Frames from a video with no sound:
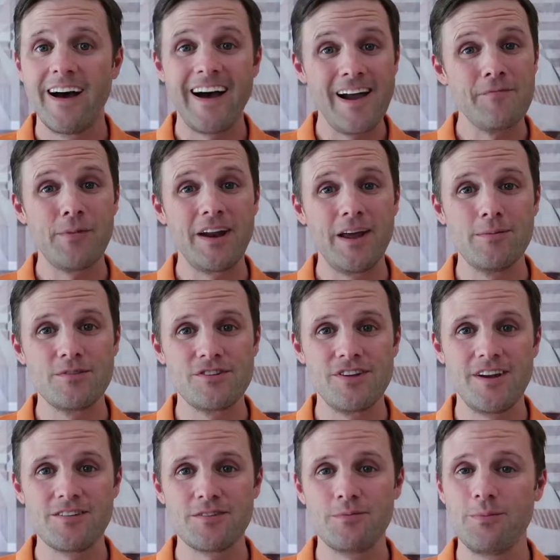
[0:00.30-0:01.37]
Hi, my name is
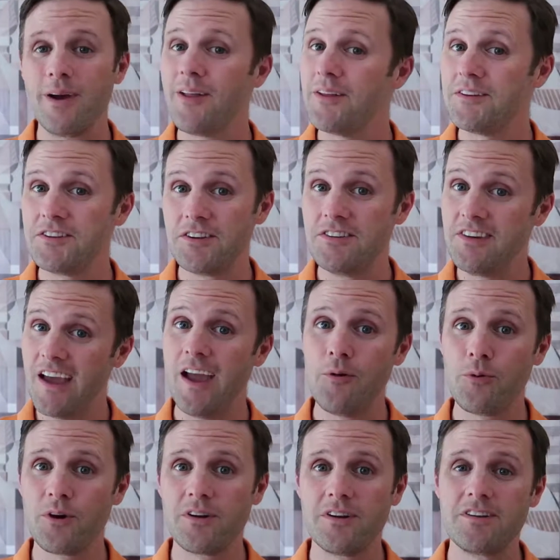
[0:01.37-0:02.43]
Jason Bell, and
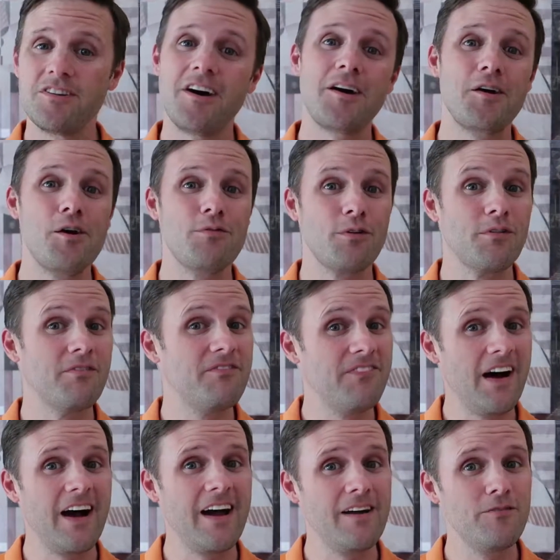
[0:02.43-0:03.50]
today we're going to talk over
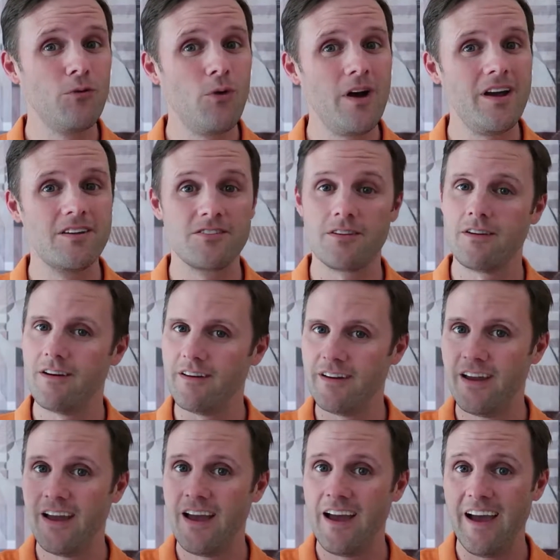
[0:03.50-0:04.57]
5 ways
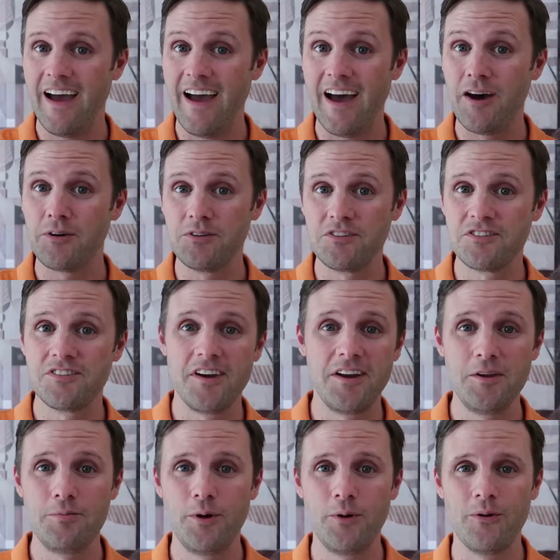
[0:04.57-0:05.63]
on how to
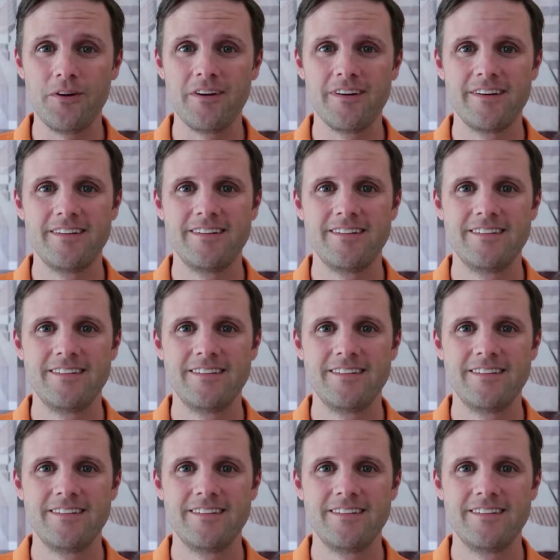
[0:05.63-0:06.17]
study poker.